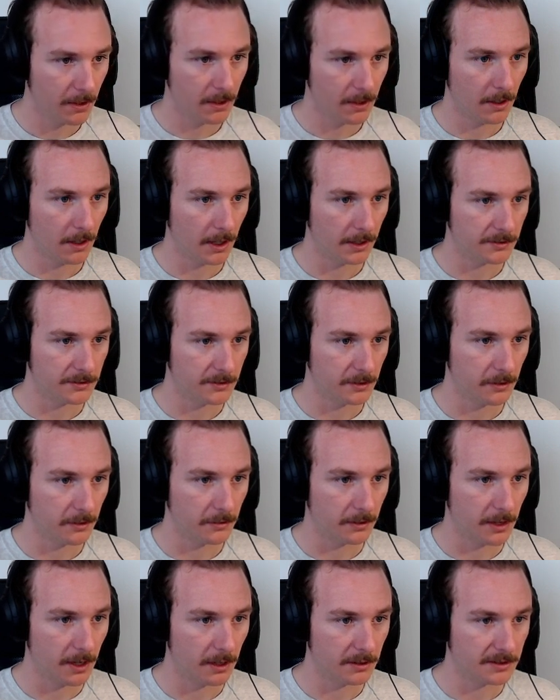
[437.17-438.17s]
All right, so
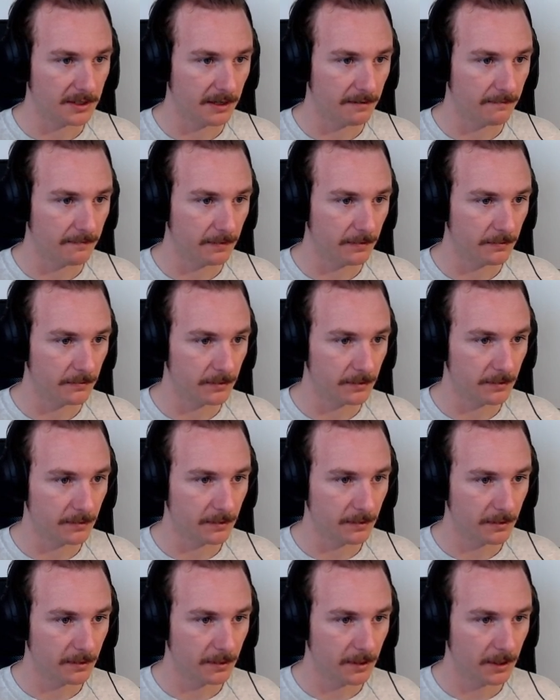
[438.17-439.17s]
content views,
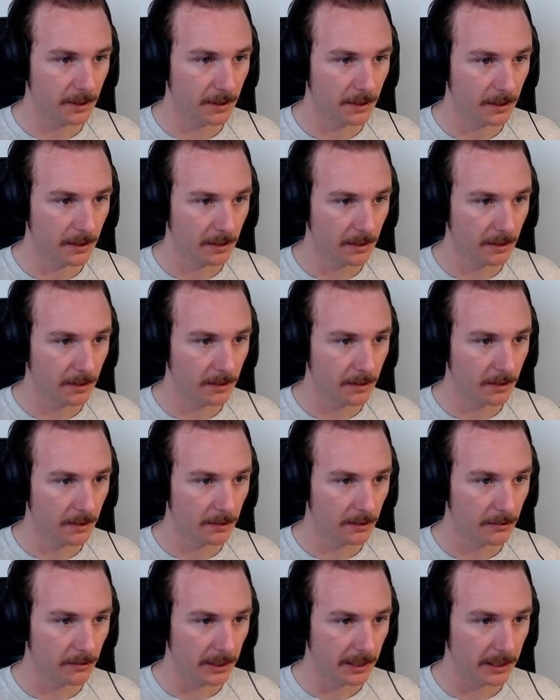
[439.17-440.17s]

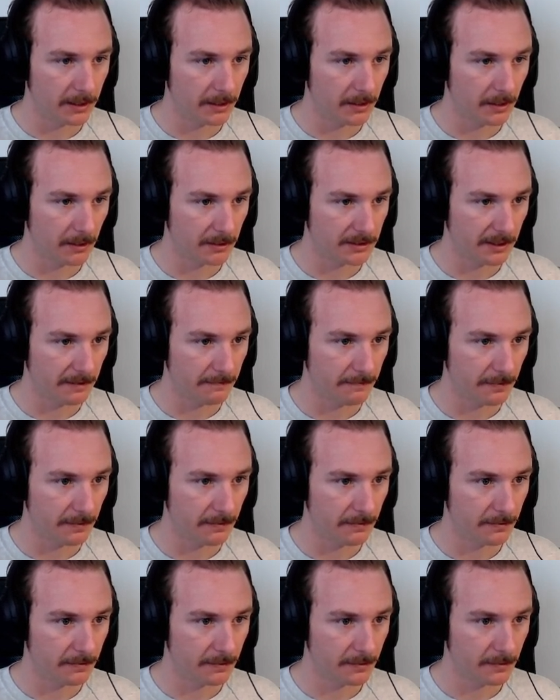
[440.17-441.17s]
unique content view